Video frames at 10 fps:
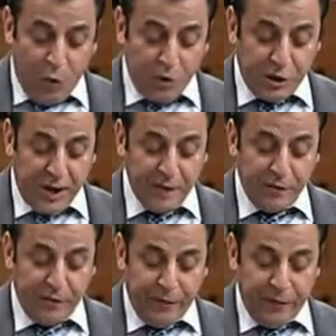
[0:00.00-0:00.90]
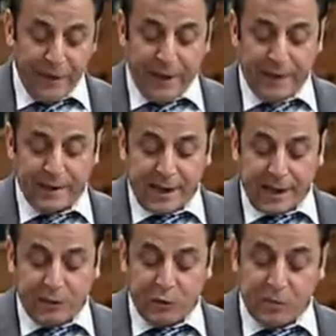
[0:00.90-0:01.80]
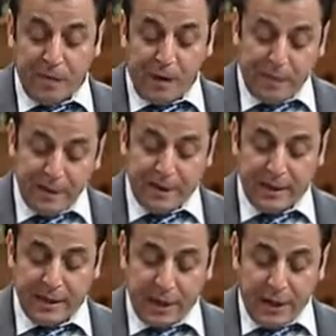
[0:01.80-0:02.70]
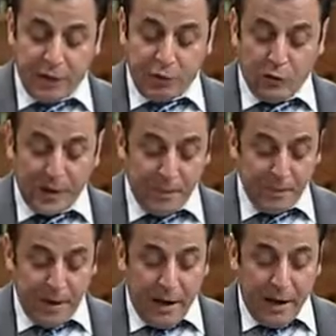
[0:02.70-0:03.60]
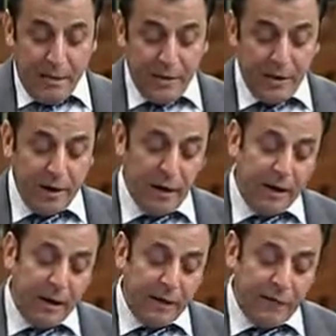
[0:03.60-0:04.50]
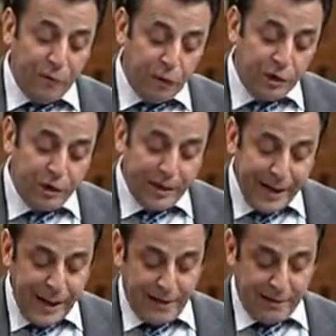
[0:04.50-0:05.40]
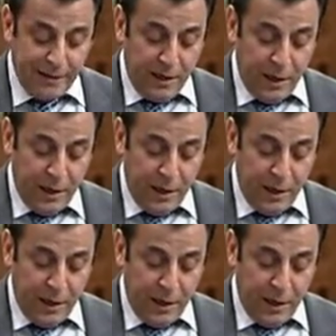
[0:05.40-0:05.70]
which has deferred the tax cut for small business to some mythical future dates,